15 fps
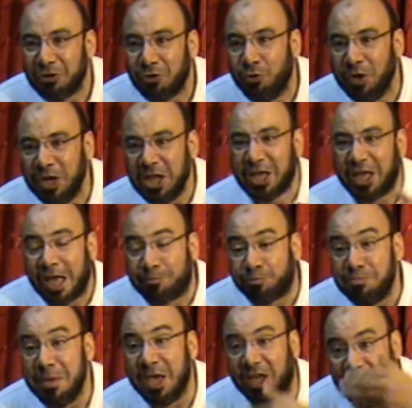When he
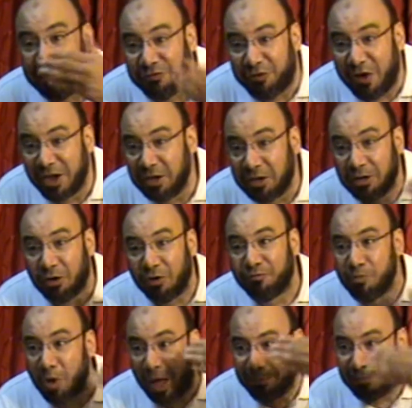kept making fun
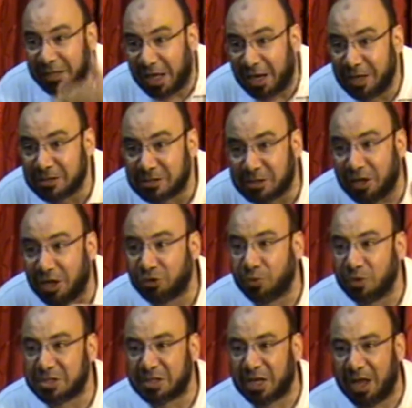of Muhammad alayhi salatu
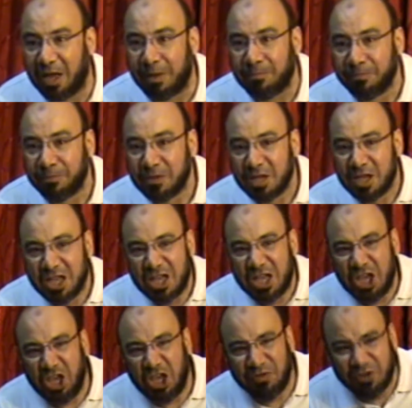wa salam,
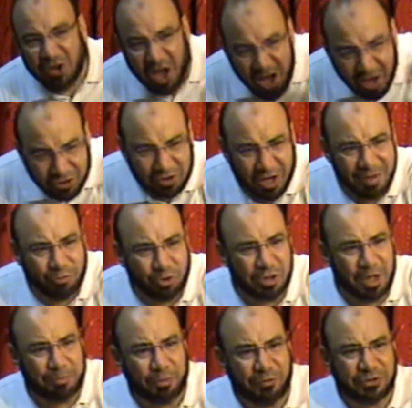he giving hard time to
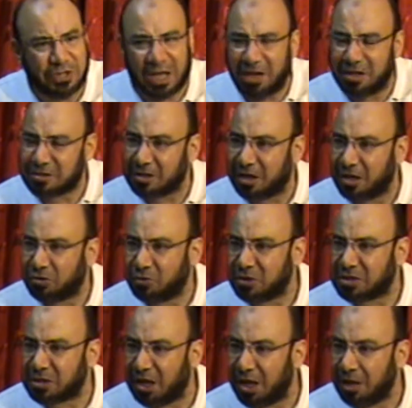the Prophet alayhi salatu wa
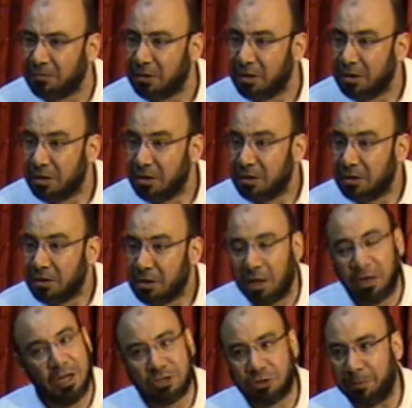salam,
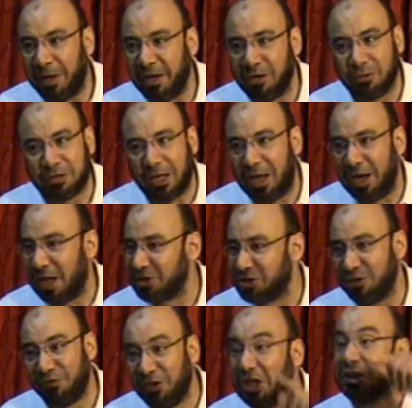Allah subhanahu wa ta'ala has
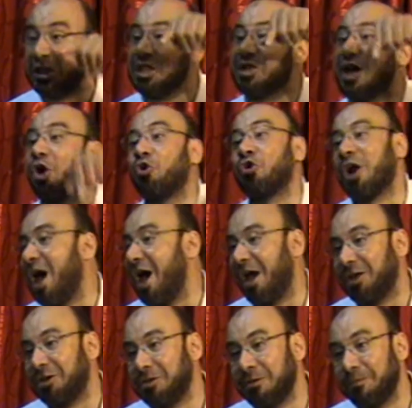revealed in the
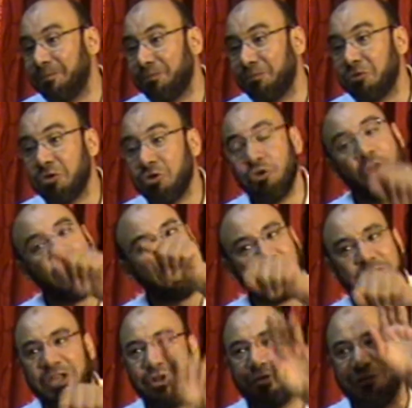Quran, you are the
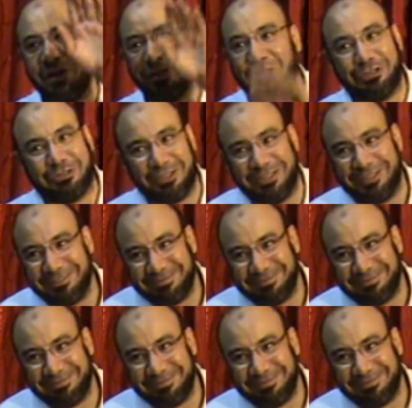son of other tree.